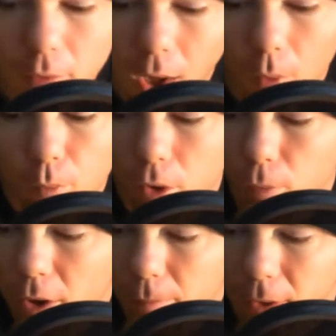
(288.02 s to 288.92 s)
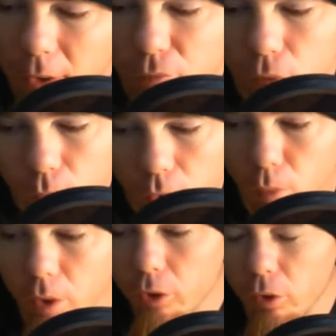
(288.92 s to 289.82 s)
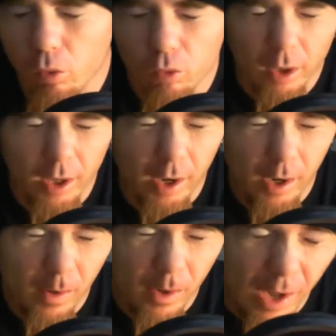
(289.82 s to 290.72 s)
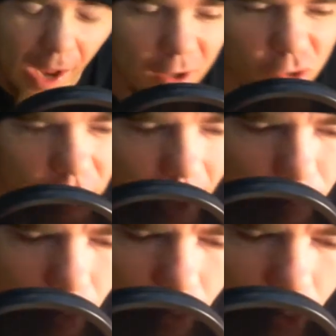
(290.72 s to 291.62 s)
I really recommend, if you really want to use a action camera like a